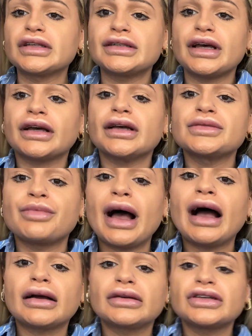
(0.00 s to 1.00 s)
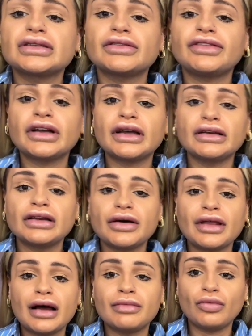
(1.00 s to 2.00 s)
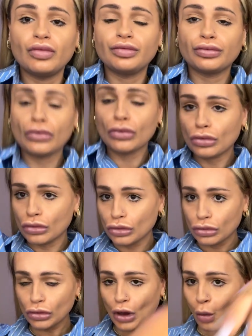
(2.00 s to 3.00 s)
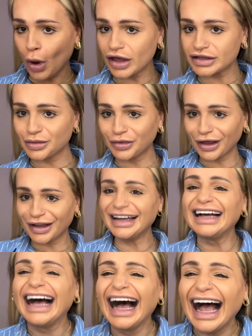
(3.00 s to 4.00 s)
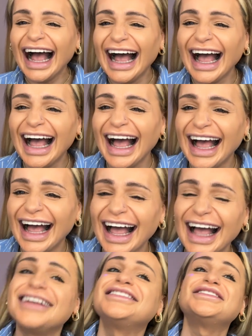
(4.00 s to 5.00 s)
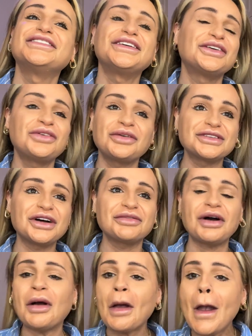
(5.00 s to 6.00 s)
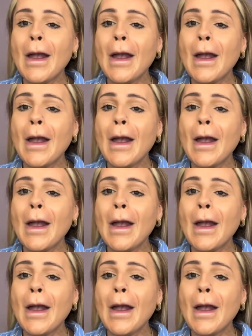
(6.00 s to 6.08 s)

circus and back just to fucking know that I'm worth something. What am I talking about?